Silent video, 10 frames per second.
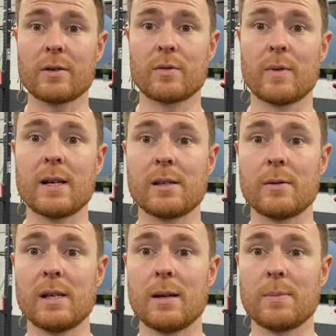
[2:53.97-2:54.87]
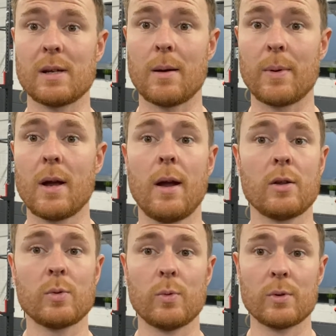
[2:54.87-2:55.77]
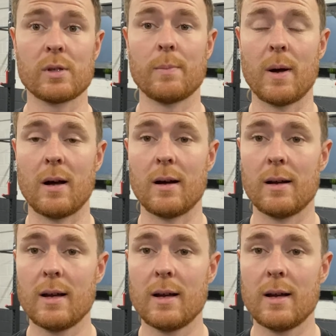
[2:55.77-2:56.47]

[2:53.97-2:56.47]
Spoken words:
to raise those hips up towards the bar.